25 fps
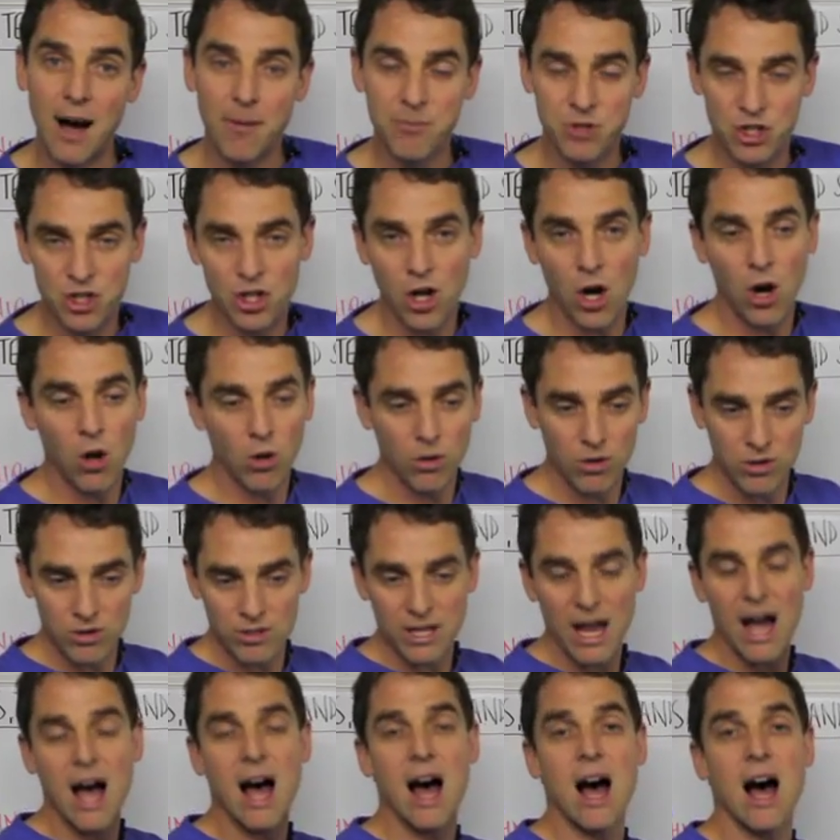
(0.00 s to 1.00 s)

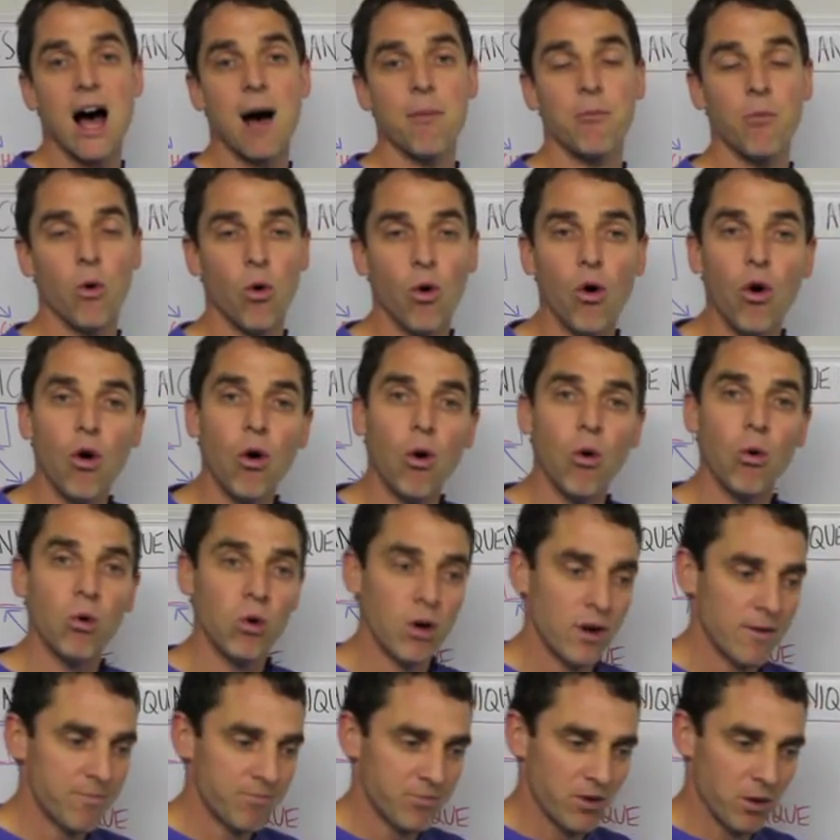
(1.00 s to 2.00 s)
shoulders, arm,
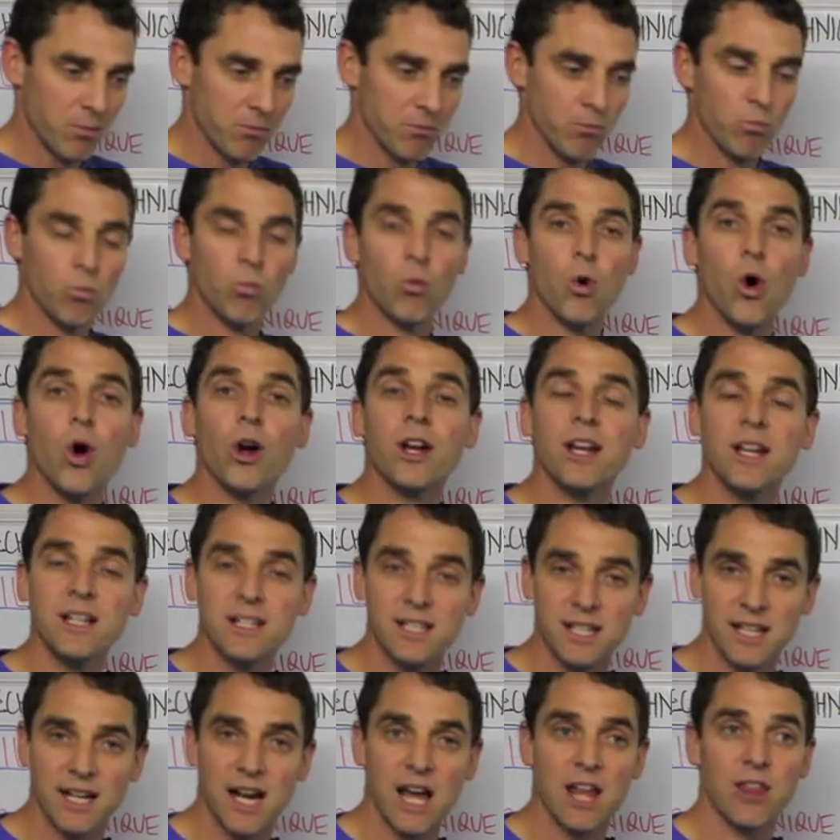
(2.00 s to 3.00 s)
all working
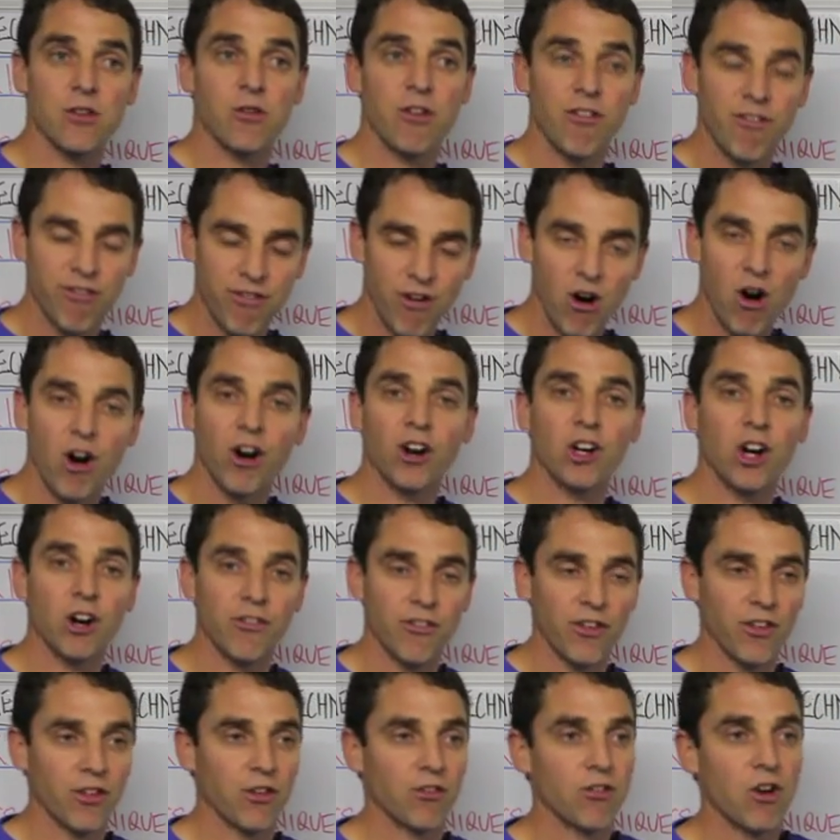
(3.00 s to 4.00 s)
together and firing
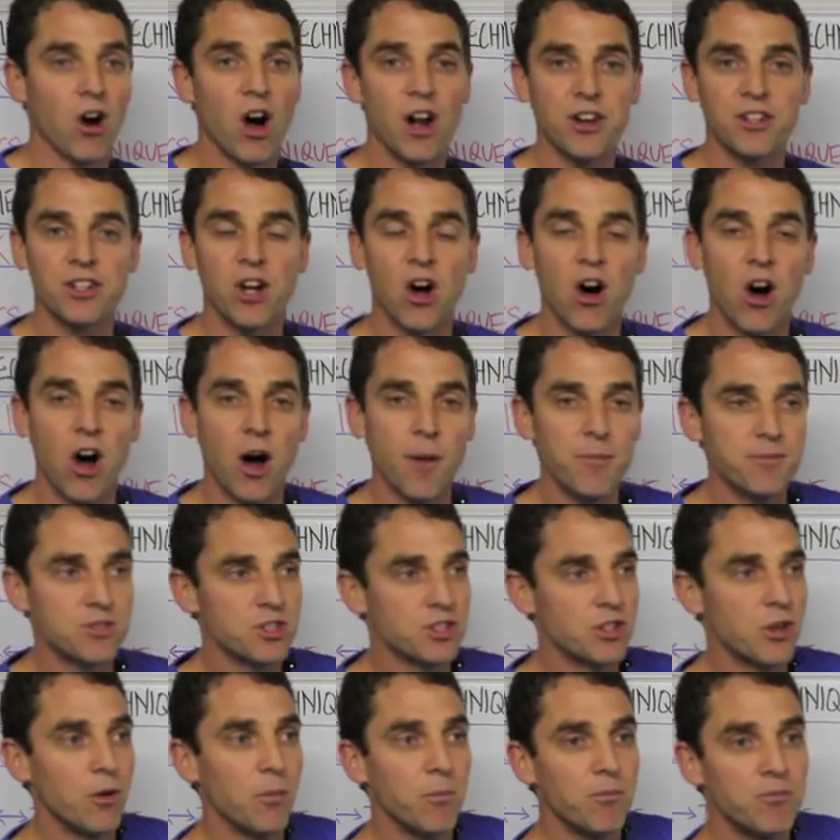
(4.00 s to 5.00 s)
off at the right times
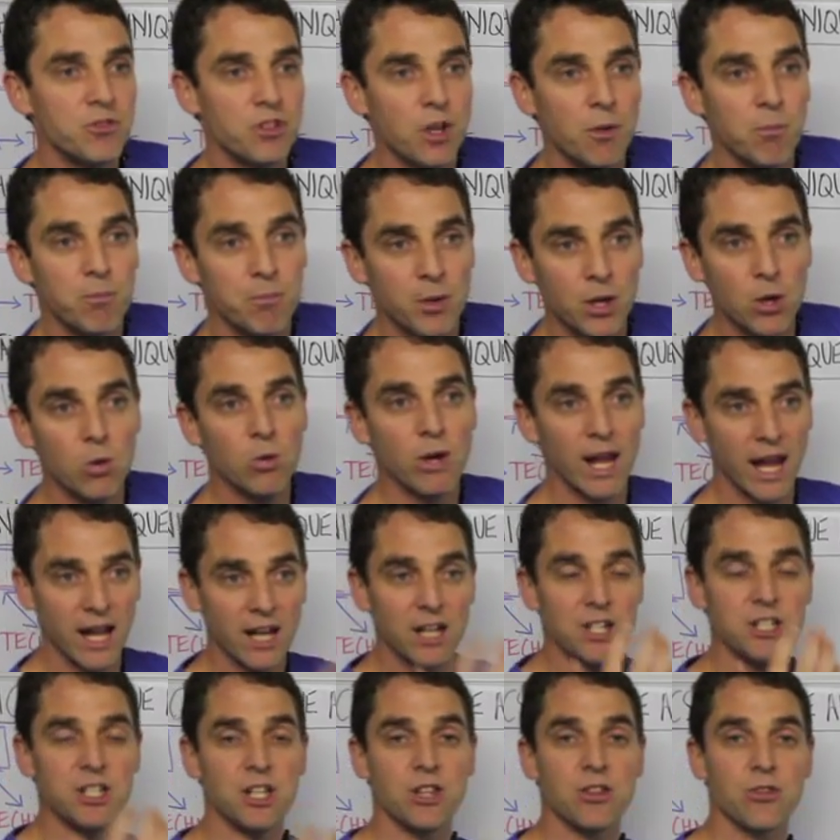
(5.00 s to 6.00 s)
to build
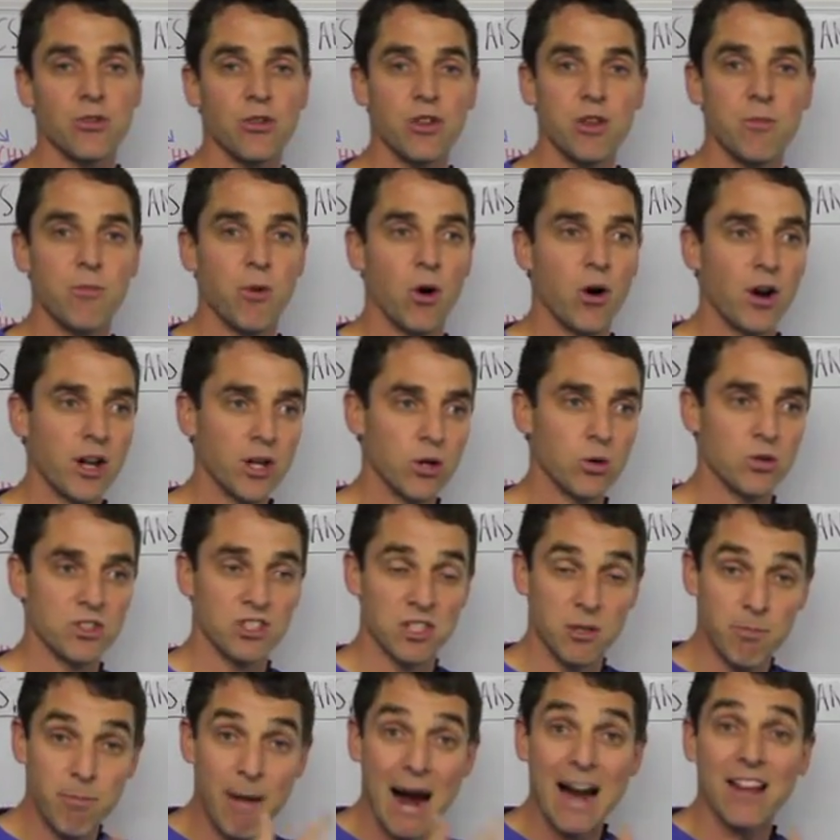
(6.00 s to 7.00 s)
energy through the body or
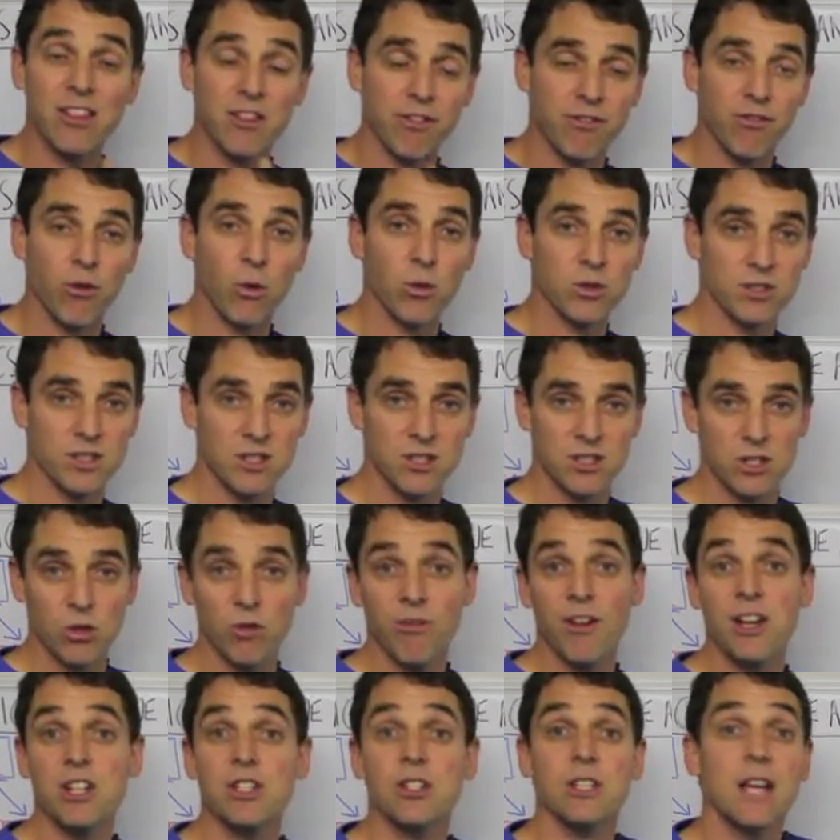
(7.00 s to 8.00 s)
summate the forces to
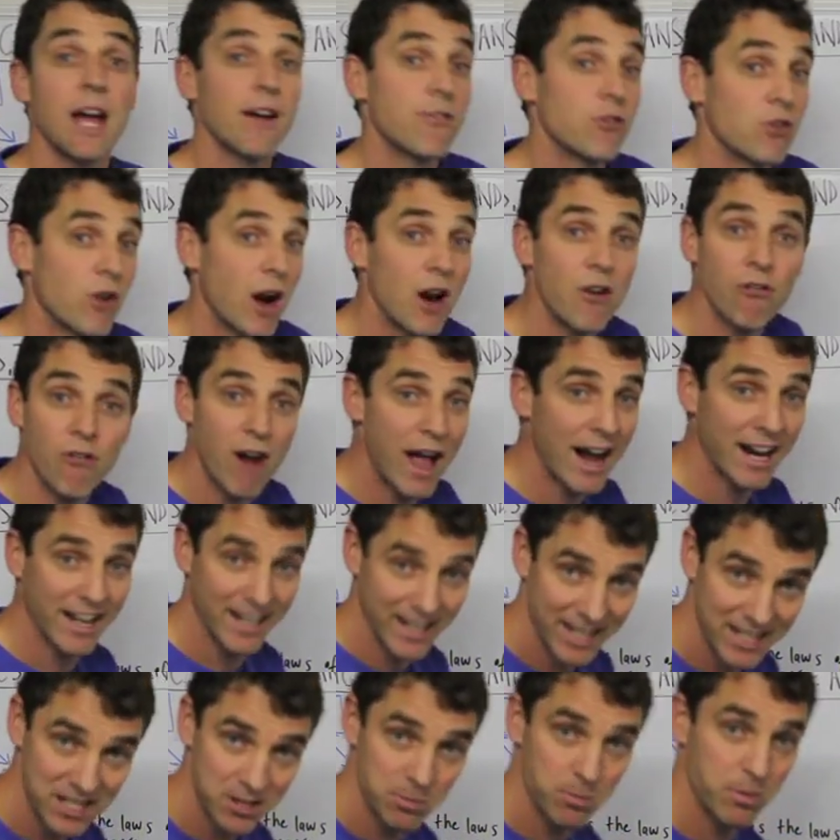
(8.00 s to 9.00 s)
eventually have great racket
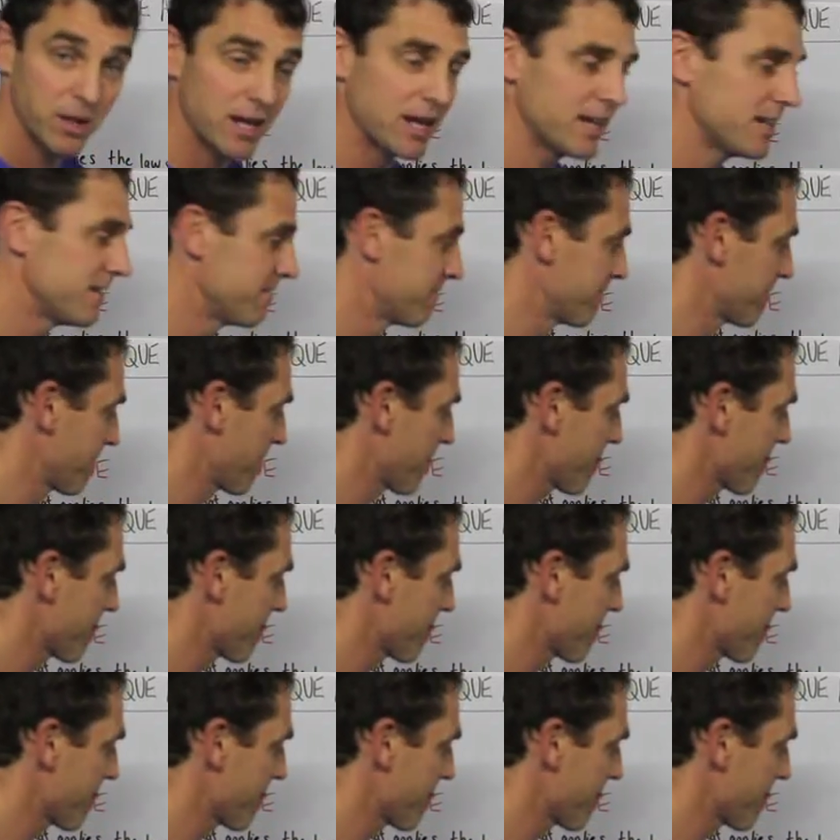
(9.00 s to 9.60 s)
head speed.